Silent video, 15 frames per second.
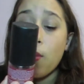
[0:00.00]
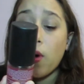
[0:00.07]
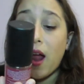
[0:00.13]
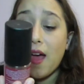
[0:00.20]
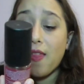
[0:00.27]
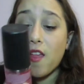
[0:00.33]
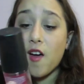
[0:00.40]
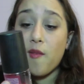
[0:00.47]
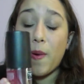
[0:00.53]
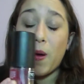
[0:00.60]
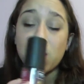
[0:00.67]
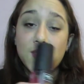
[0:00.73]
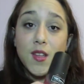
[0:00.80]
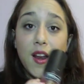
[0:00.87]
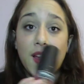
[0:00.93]
What I love
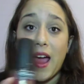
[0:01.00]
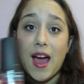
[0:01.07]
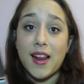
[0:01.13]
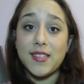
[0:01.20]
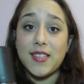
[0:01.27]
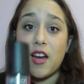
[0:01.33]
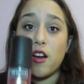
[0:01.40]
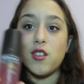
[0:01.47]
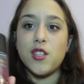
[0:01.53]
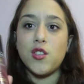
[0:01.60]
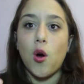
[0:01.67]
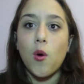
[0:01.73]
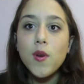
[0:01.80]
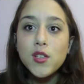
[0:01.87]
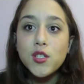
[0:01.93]
about Stana Katic's hair is it's
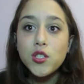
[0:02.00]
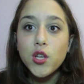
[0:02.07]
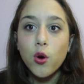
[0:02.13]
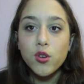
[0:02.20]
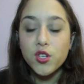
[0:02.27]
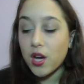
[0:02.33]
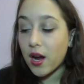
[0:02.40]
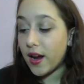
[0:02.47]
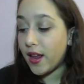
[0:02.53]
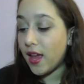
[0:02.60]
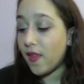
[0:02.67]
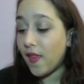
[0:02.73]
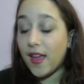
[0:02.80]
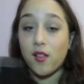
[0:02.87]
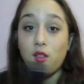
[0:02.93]
always so shiny
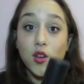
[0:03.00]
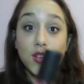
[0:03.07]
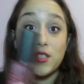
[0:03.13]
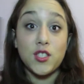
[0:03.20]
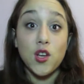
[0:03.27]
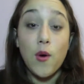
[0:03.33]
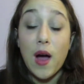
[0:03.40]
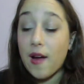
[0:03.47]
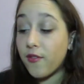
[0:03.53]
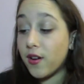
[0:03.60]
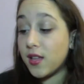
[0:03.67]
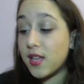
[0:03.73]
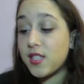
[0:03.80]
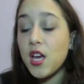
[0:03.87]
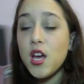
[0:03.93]
and like looks so
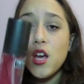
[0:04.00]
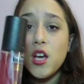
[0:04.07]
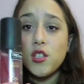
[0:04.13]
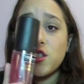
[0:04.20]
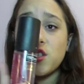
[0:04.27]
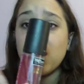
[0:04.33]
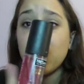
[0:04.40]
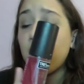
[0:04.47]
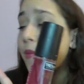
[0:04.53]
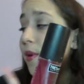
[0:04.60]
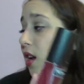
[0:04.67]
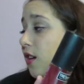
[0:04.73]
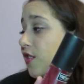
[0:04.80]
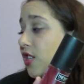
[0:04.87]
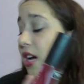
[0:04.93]
effortless. So it's a little
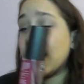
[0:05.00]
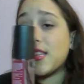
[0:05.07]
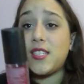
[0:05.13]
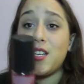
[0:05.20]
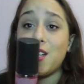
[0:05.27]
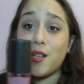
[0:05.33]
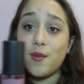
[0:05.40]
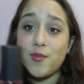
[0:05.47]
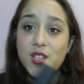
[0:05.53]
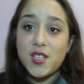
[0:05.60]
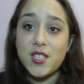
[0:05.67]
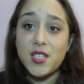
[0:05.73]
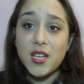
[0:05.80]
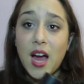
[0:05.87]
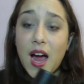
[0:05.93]
bit of shine serum
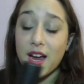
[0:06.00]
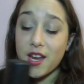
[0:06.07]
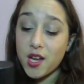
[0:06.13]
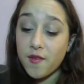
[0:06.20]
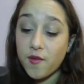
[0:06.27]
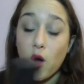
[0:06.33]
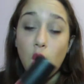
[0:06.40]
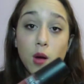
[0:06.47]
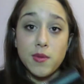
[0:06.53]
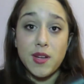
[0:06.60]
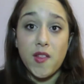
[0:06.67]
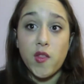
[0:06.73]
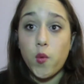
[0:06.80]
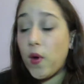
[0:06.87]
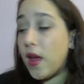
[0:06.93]
just to kind of calm
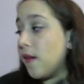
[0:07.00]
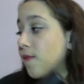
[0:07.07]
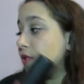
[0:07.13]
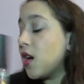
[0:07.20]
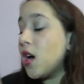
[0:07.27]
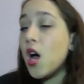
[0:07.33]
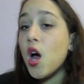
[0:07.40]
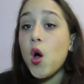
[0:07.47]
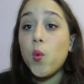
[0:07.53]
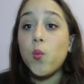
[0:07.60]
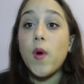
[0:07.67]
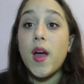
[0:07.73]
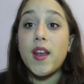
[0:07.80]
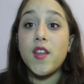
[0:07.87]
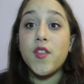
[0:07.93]
down the waves
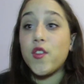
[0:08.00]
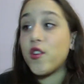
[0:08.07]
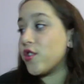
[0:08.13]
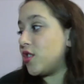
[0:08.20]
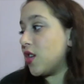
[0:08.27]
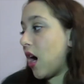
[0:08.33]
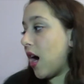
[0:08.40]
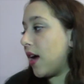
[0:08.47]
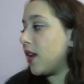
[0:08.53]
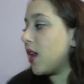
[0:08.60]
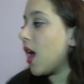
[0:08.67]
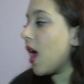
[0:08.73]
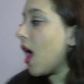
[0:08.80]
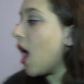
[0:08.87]
when they're done.